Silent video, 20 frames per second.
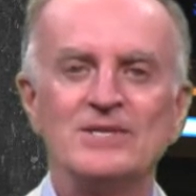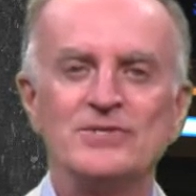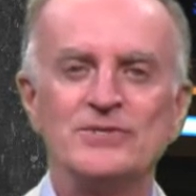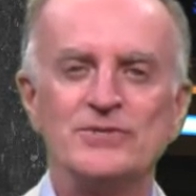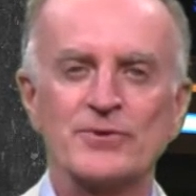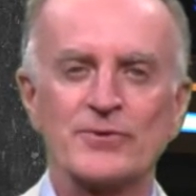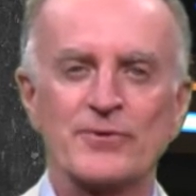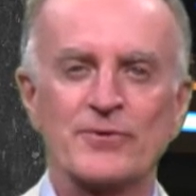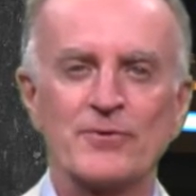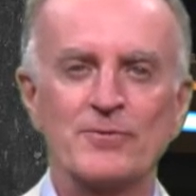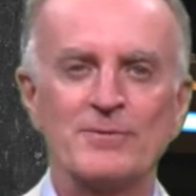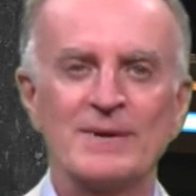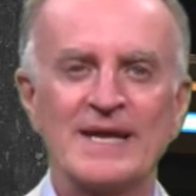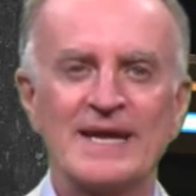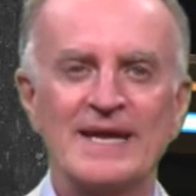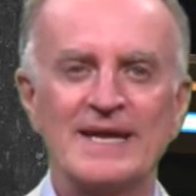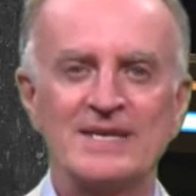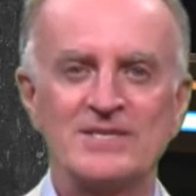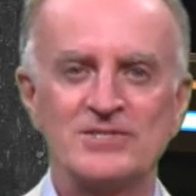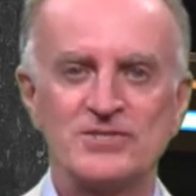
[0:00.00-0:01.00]
geothermal
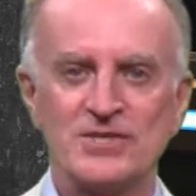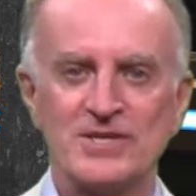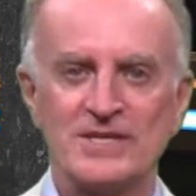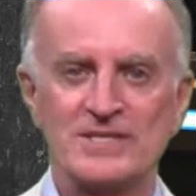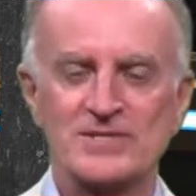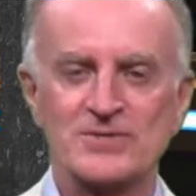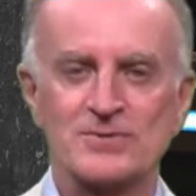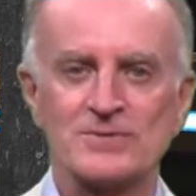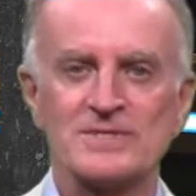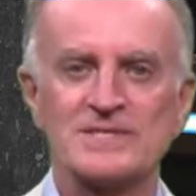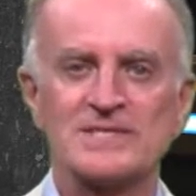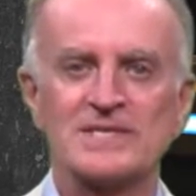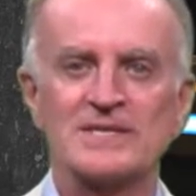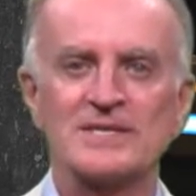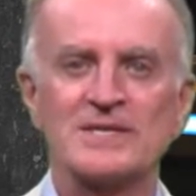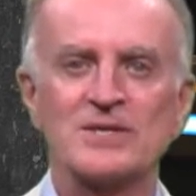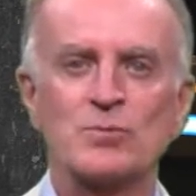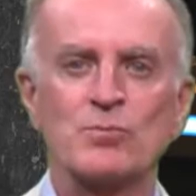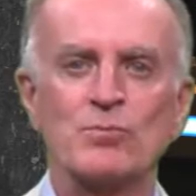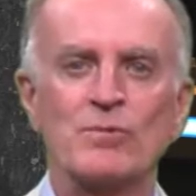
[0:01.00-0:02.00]
energy is
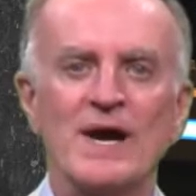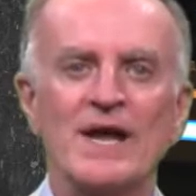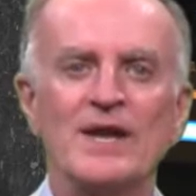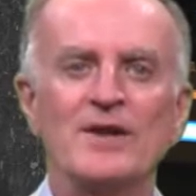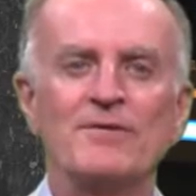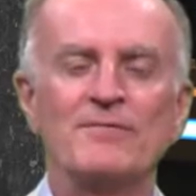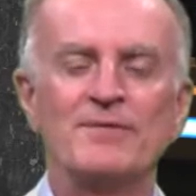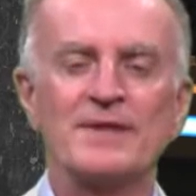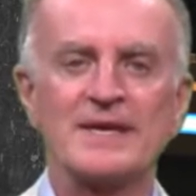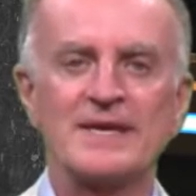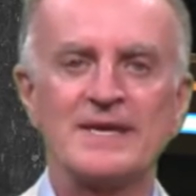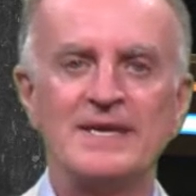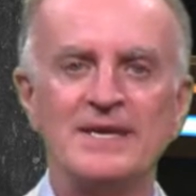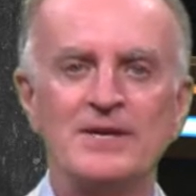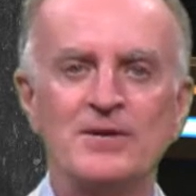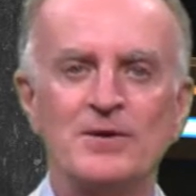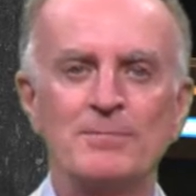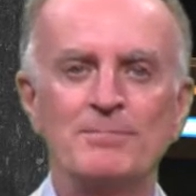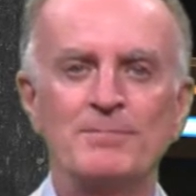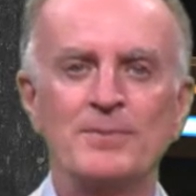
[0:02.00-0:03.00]
considered one of the key
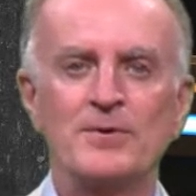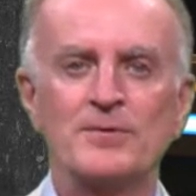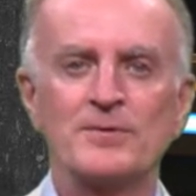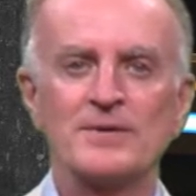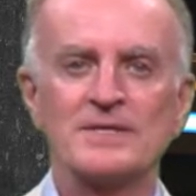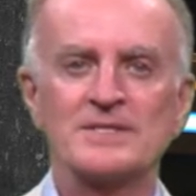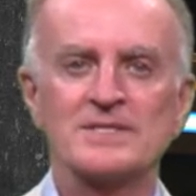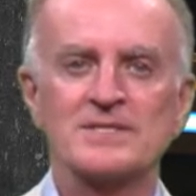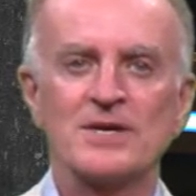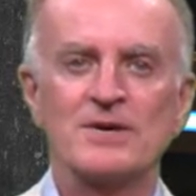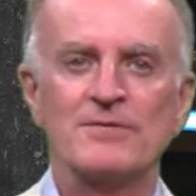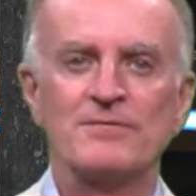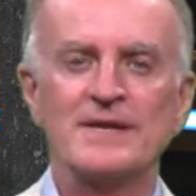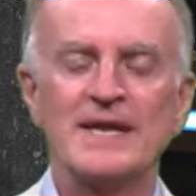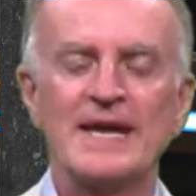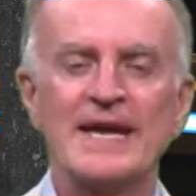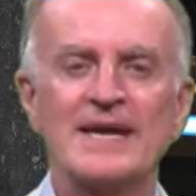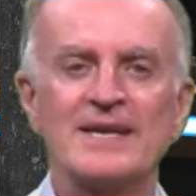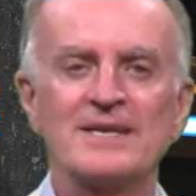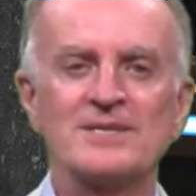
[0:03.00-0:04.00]
components of
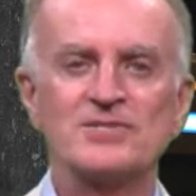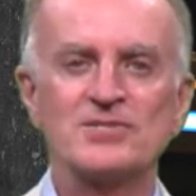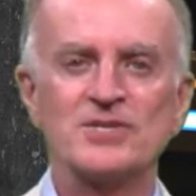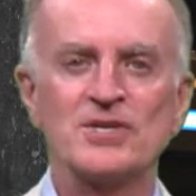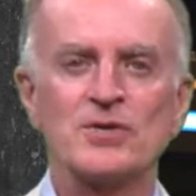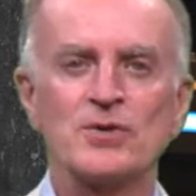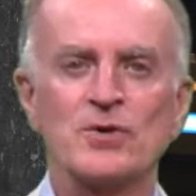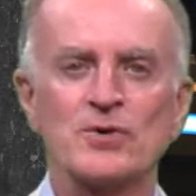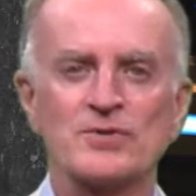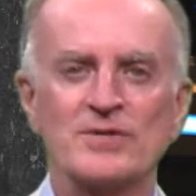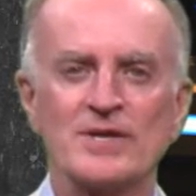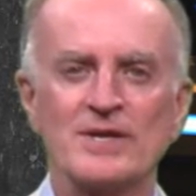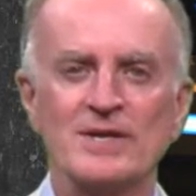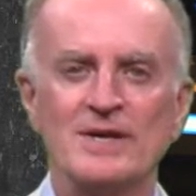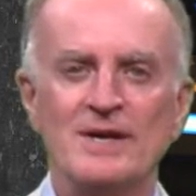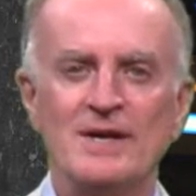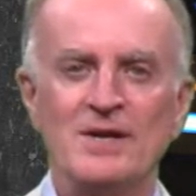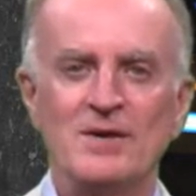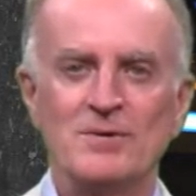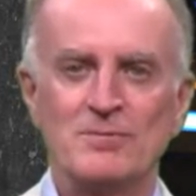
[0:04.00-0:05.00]
the energy cocktail
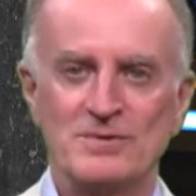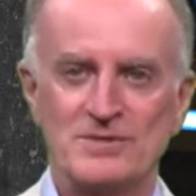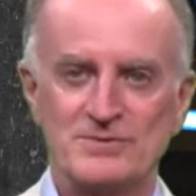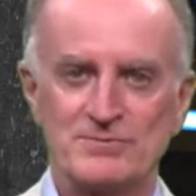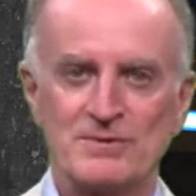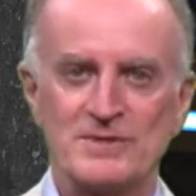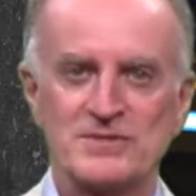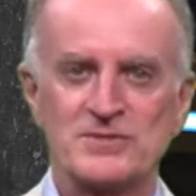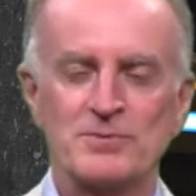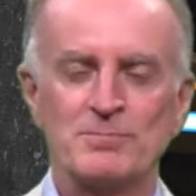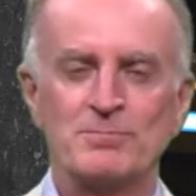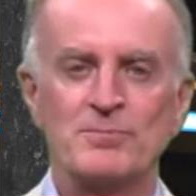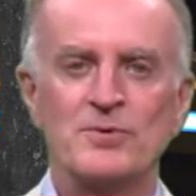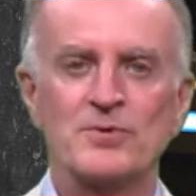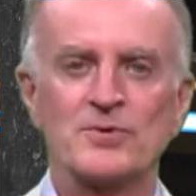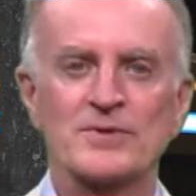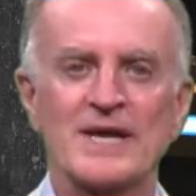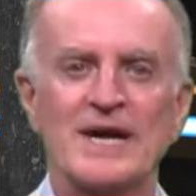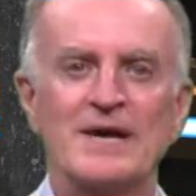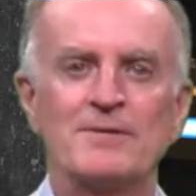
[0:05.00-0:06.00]
which will
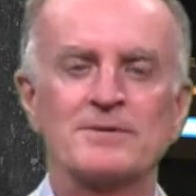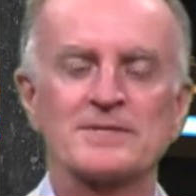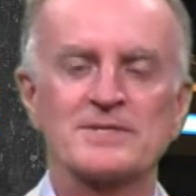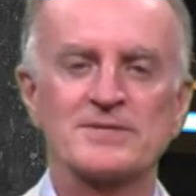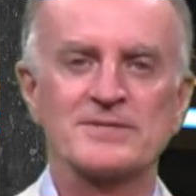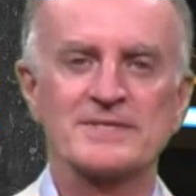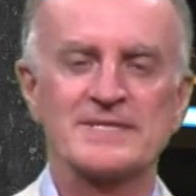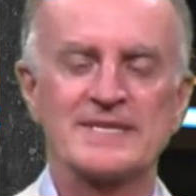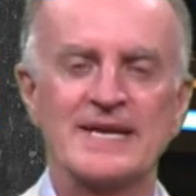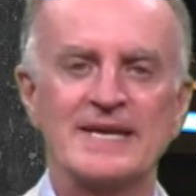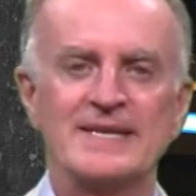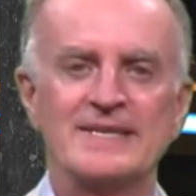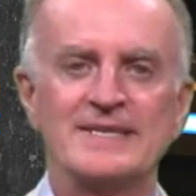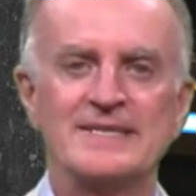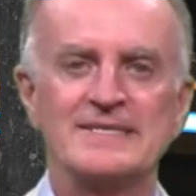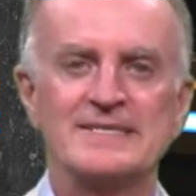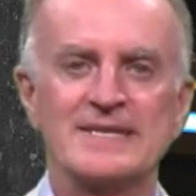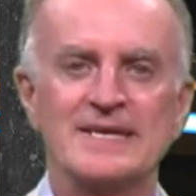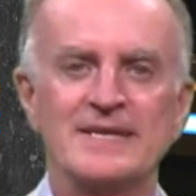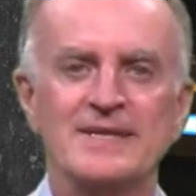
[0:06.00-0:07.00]
support our
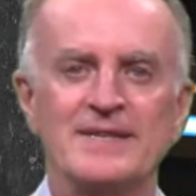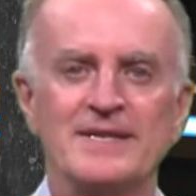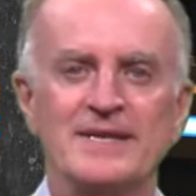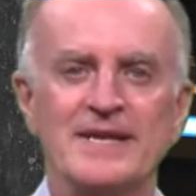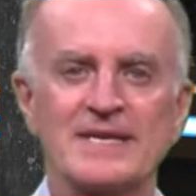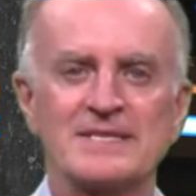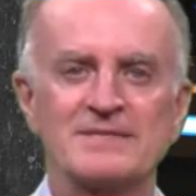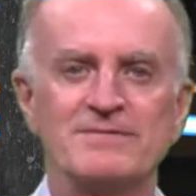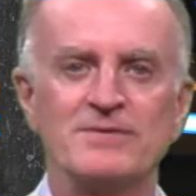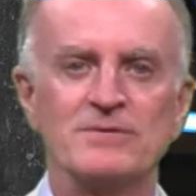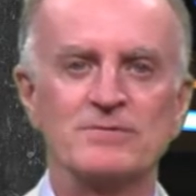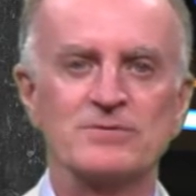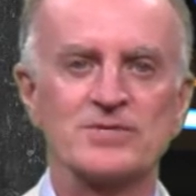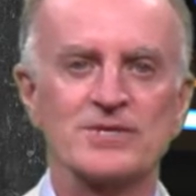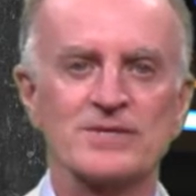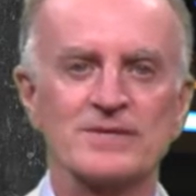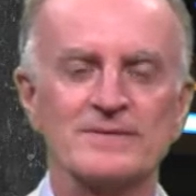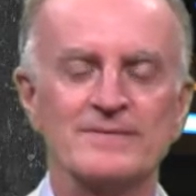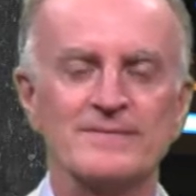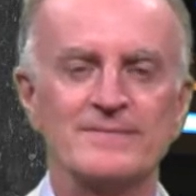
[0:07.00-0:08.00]
societies in the next
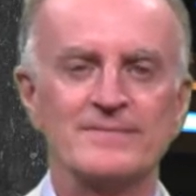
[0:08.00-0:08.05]
future.